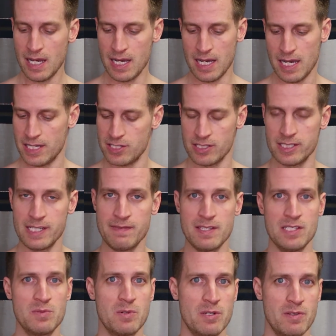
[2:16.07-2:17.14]
I just
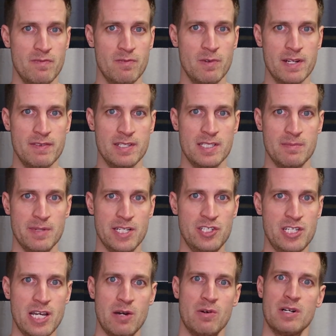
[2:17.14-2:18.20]
leave one of these in my
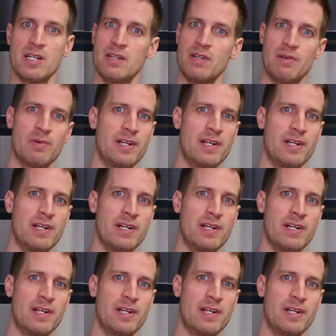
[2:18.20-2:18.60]
shower.